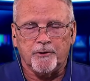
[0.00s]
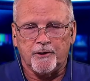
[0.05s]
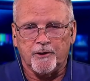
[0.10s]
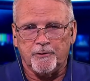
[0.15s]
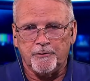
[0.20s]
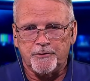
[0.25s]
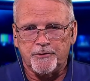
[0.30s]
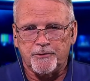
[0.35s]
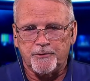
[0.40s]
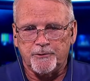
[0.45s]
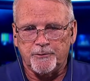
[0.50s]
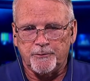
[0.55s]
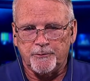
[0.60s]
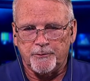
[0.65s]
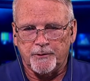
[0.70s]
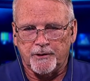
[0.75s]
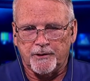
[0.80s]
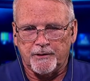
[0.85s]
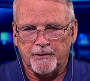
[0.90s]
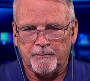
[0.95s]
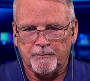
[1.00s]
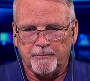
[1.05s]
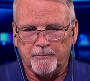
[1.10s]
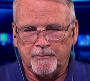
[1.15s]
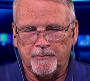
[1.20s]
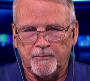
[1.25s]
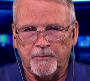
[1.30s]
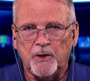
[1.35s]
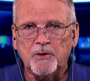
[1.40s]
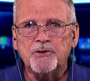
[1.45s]
We'll go
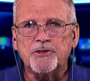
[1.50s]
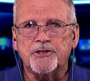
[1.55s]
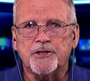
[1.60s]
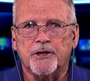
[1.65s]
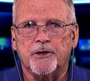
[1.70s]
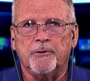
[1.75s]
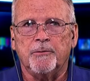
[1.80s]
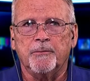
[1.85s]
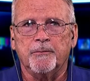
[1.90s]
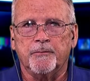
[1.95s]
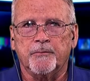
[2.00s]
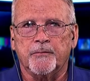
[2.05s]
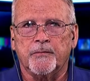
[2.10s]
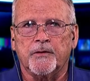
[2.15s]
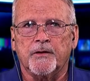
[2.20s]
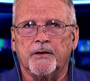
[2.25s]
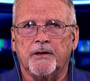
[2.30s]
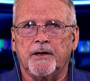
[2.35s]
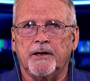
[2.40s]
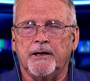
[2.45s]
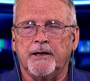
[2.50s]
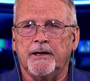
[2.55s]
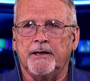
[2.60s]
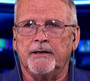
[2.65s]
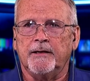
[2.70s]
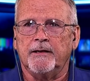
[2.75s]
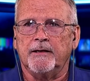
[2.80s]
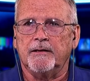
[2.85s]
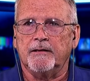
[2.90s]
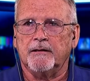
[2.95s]
to post-show.
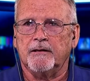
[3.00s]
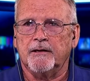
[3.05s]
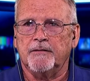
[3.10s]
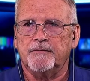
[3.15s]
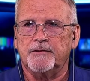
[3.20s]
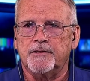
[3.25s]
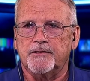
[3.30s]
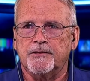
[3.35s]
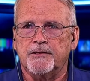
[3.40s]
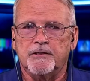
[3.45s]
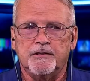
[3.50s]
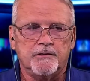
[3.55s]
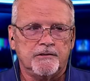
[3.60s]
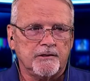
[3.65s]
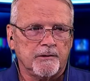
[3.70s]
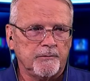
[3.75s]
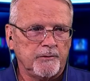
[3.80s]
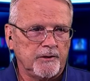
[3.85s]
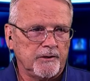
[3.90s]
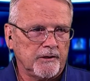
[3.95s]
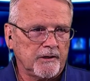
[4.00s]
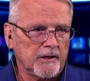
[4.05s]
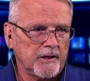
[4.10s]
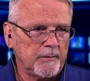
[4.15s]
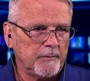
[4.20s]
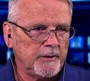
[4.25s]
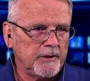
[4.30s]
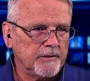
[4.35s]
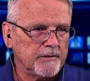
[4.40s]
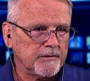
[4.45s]
And I'd love to see some of your
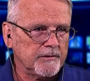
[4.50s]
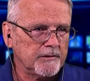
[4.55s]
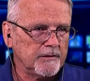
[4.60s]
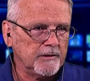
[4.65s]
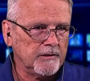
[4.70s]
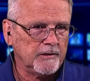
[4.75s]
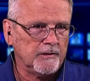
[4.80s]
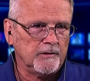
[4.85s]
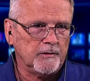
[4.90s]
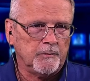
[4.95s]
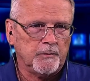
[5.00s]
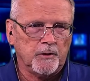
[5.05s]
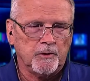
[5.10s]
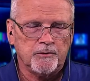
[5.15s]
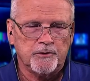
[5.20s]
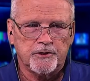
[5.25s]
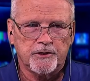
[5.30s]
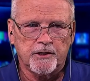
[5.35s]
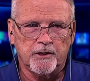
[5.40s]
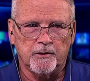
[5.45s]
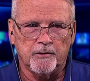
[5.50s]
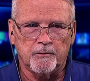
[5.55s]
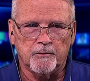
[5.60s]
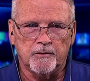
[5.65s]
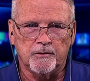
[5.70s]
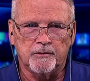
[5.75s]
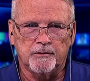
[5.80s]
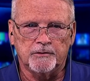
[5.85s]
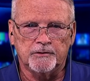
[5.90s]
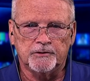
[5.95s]
comments in the post show.
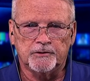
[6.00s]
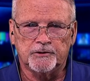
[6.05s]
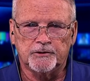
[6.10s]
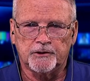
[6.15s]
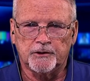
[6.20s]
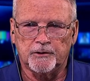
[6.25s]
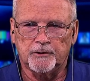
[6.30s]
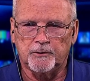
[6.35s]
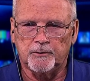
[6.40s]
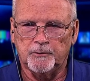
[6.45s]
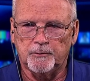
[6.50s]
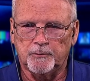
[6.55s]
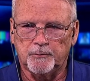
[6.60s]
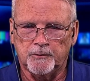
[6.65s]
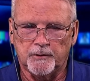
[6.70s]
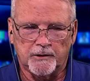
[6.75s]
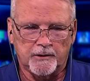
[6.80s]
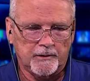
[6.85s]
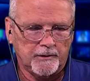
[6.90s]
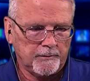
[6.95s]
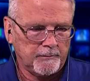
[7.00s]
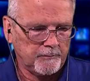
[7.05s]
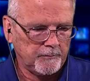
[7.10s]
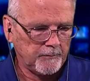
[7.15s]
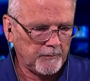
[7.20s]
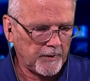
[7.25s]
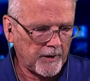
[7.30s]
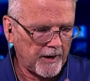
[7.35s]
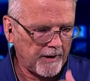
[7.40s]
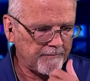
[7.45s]
So
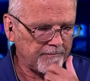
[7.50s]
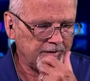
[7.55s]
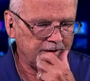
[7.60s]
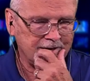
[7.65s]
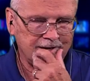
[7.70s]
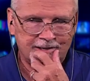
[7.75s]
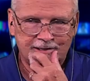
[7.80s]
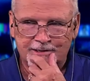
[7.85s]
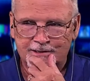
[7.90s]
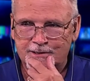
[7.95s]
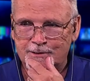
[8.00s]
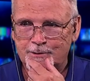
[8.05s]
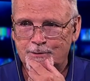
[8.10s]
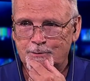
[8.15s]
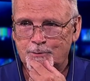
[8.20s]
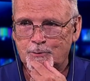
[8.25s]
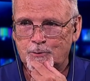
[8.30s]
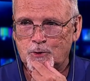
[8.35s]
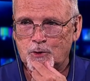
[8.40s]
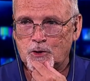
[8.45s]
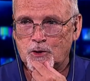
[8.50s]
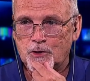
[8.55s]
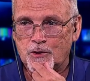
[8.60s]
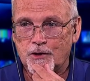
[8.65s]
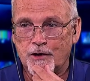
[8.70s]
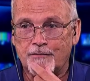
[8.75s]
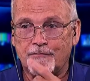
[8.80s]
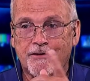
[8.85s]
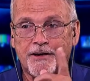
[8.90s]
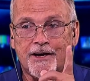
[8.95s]
I've got a new
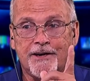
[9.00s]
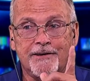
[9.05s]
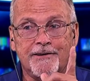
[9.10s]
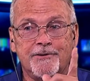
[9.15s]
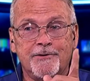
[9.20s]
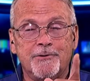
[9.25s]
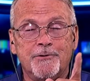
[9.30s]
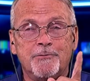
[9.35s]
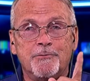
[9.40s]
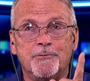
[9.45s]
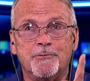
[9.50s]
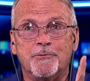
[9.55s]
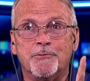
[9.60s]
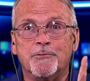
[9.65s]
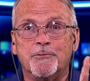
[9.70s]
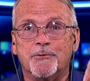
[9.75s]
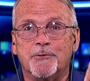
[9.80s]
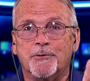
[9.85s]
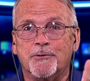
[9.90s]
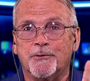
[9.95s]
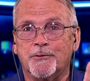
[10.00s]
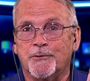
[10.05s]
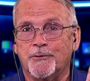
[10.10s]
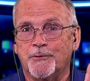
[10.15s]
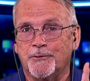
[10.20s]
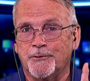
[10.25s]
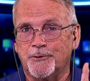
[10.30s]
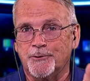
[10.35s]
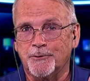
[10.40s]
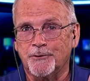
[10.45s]
I've got a new
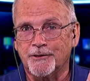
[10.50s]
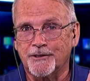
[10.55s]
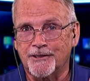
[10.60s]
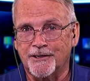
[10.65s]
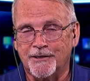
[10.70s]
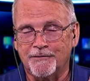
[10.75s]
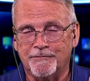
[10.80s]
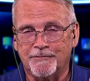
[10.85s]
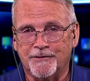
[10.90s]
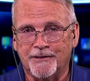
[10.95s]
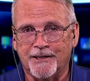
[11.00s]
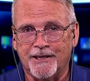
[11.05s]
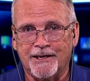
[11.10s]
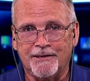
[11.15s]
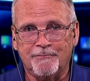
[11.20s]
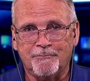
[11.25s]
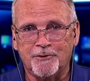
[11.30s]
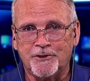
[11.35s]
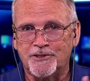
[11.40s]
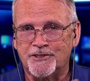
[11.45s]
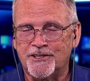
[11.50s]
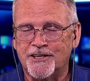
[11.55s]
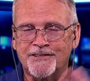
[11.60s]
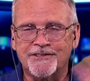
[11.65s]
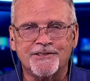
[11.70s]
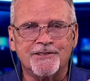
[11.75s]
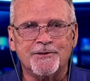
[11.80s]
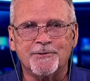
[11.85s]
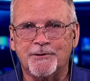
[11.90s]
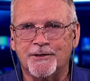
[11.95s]
shortcut for that, which
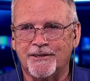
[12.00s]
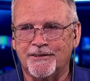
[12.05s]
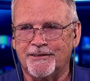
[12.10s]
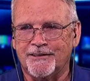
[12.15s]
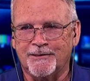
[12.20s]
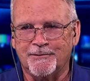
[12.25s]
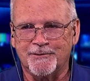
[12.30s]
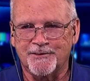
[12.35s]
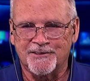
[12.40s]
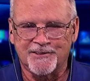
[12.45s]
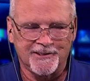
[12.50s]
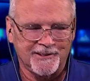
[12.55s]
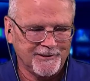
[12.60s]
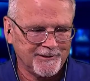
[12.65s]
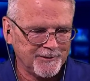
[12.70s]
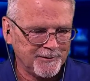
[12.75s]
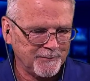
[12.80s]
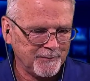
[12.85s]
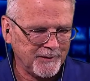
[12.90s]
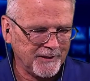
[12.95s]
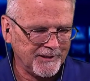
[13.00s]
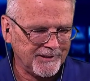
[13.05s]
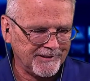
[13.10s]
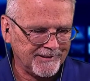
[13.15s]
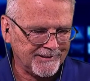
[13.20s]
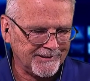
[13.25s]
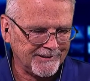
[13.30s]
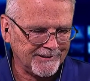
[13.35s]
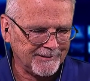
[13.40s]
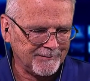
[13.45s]
doesn't do anything with stingers, but
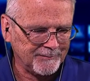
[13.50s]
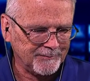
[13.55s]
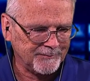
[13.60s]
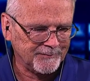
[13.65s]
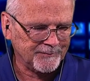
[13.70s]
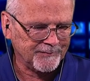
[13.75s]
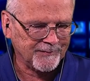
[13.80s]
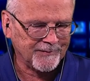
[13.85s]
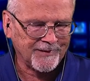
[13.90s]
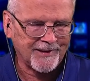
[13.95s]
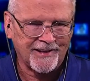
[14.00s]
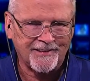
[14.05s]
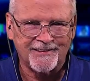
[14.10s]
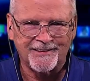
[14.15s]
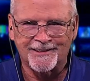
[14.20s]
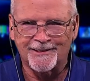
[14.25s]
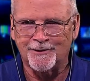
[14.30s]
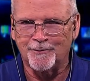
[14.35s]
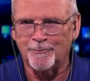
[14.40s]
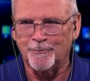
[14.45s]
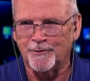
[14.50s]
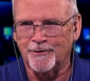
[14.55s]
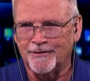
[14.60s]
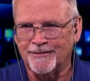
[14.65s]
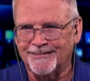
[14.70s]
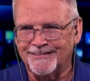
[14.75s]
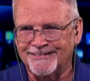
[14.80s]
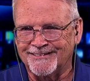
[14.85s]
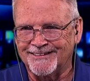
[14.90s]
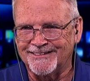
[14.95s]
I think it'll
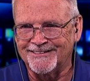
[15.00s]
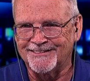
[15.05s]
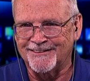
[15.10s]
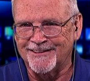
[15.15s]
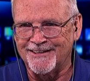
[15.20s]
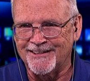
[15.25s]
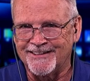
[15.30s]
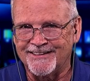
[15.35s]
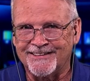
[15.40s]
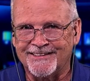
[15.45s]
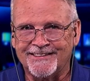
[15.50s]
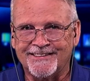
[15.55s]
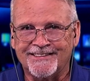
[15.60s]
work. Let's try.